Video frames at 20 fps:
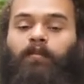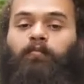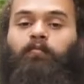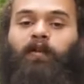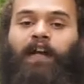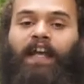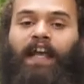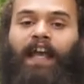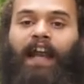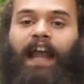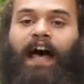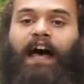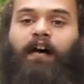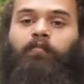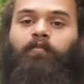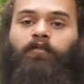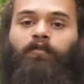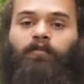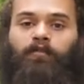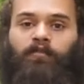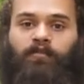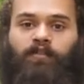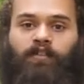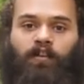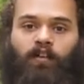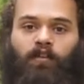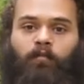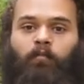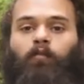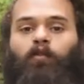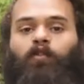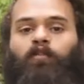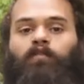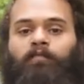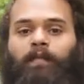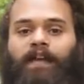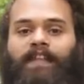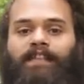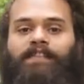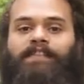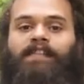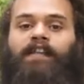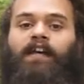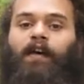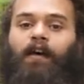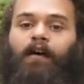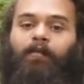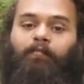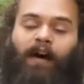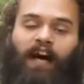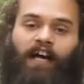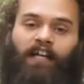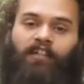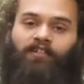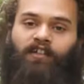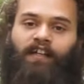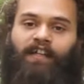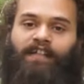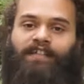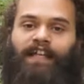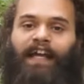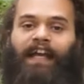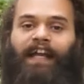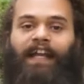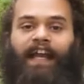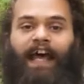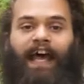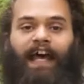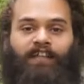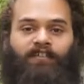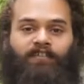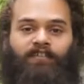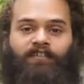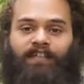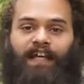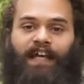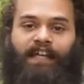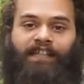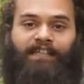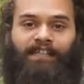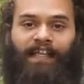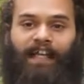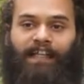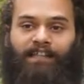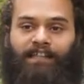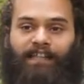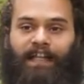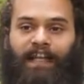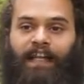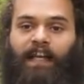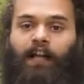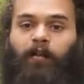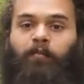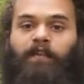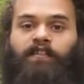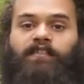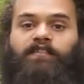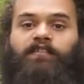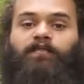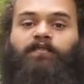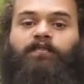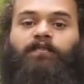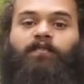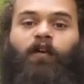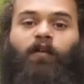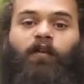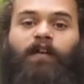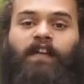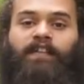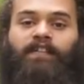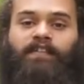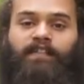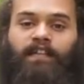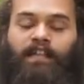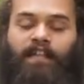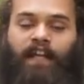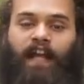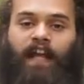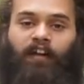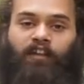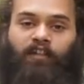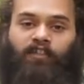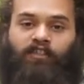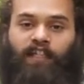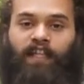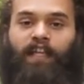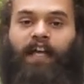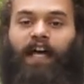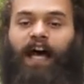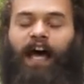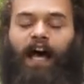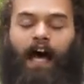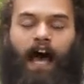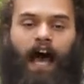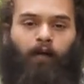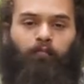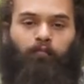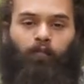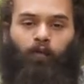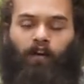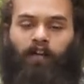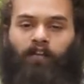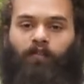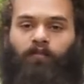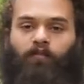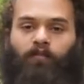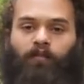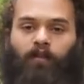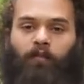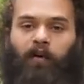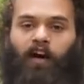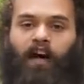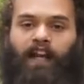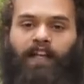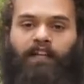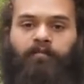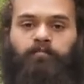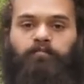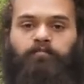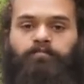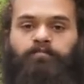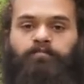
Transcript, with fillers: can bring it up through certain movements, mantras, and exercise sets that help us to focus that energy upward through the body.